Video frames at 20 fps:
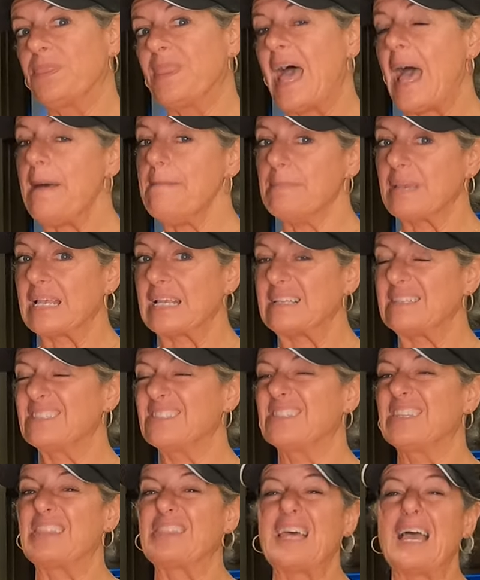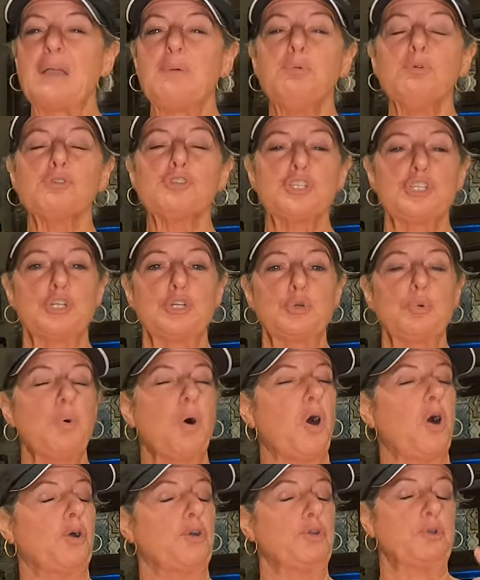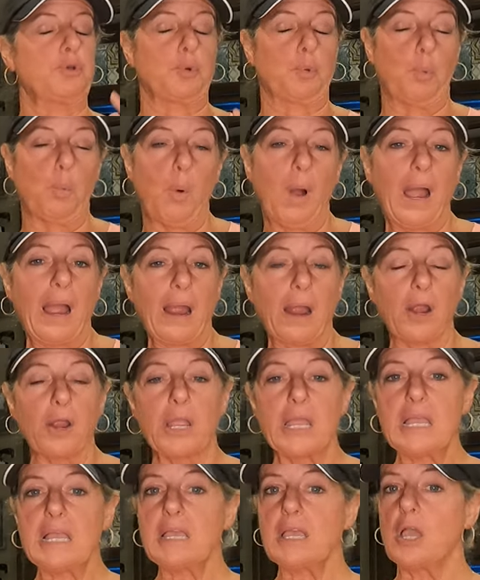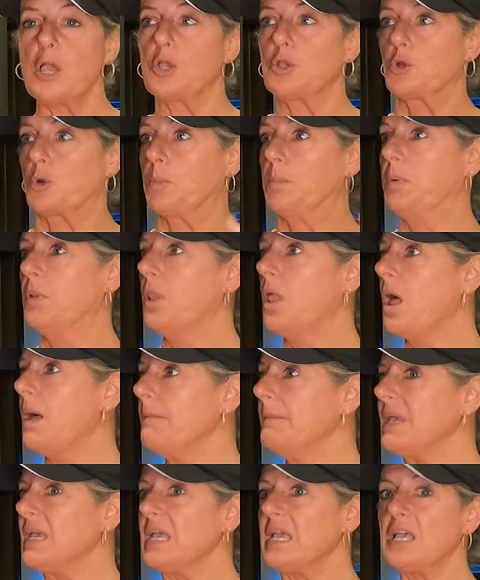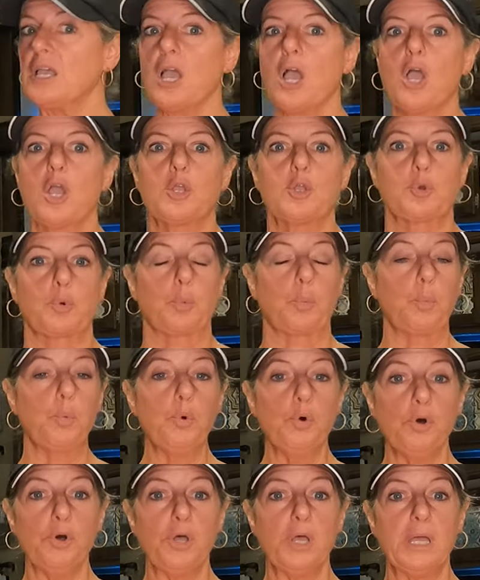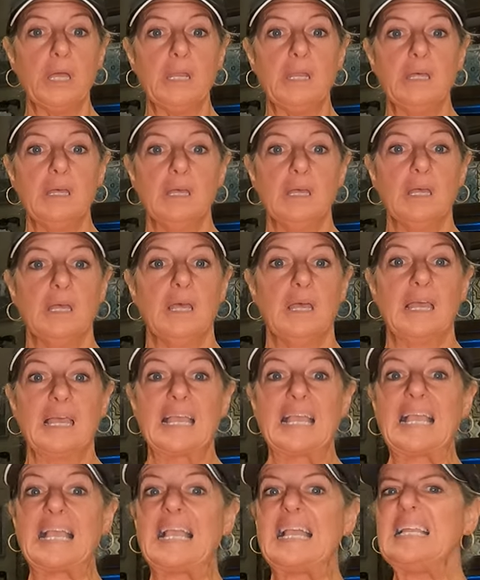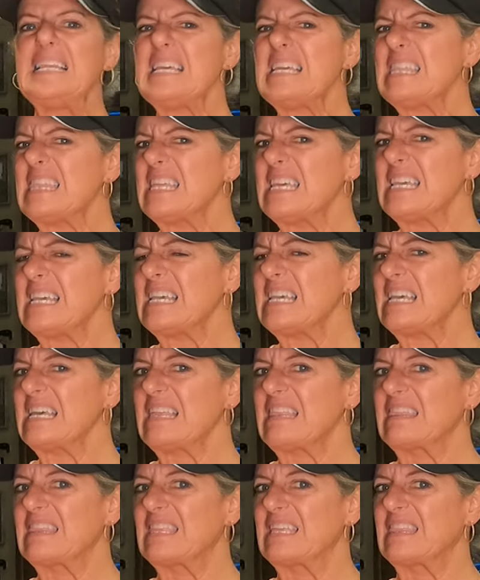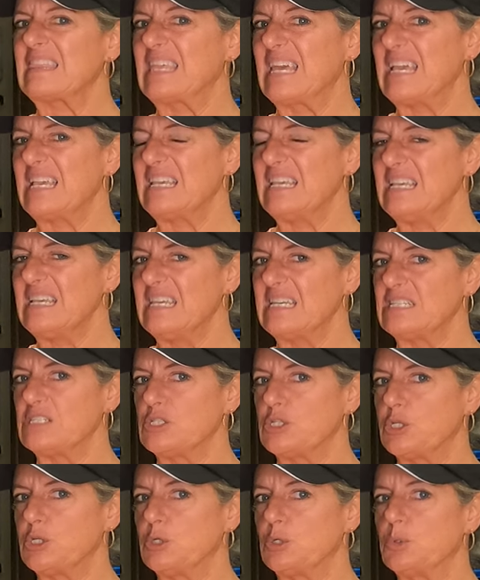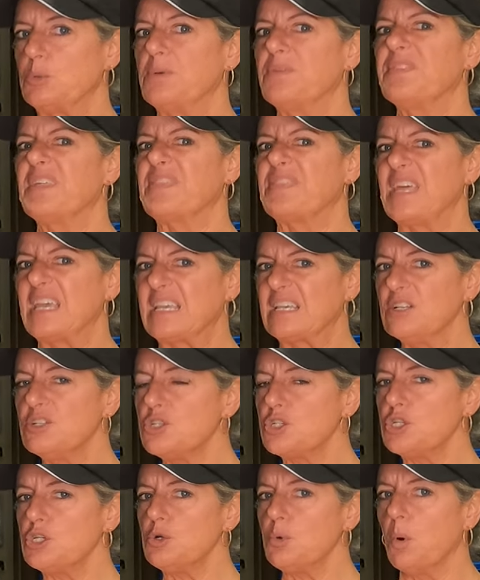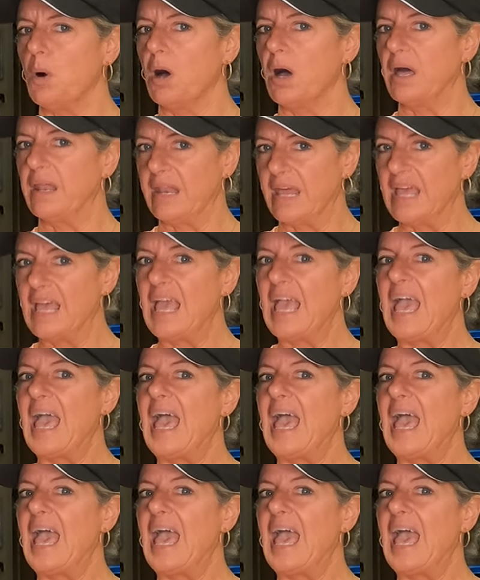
That means that they will chew on your wiring, your plumbing, your wood, anything that they can get to that they can chew on,